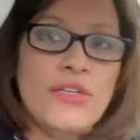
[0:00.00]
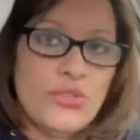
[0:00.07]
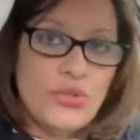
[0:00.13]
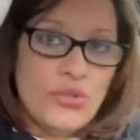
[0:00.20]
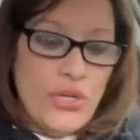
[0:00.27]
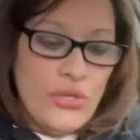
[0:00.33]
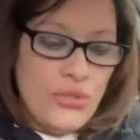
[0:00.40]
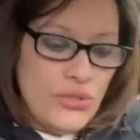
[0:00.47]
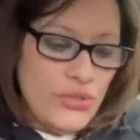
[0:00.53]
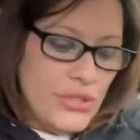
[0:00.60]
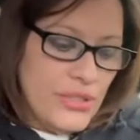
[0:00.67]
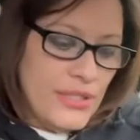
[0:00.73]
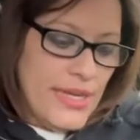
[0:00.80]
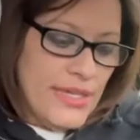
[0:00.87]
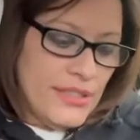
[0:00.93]
So I
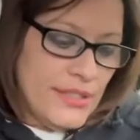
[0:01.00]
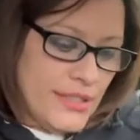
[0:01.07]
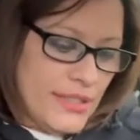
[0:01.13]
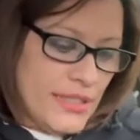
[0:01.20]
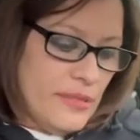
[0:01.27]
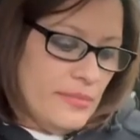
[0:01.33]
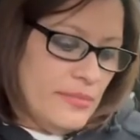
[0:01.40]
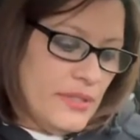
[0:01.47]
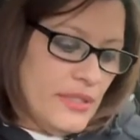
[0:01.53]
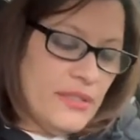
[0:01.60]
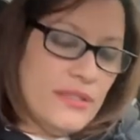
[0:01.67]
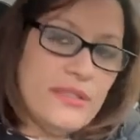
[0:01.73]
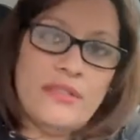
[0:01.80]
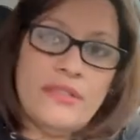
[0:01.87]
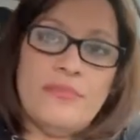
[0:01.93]
usually like to keep
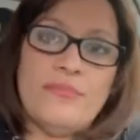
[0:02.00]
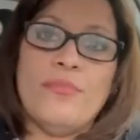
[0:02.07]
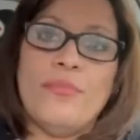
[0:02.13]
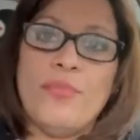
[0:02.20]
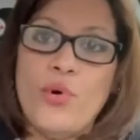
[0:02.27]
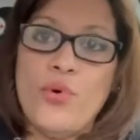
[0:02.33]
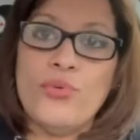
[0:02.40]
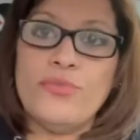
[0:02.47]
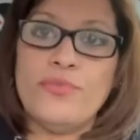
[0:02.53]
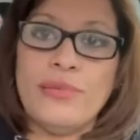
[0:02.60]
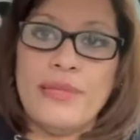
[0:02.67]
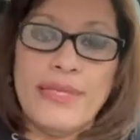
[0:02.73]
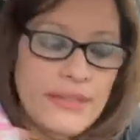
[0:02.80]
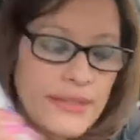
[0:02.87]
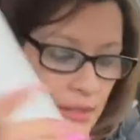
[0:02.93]
these in both
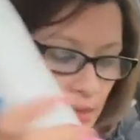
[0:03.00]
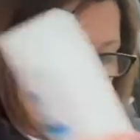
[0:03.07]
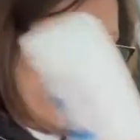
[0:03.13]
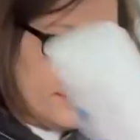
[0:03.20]
places.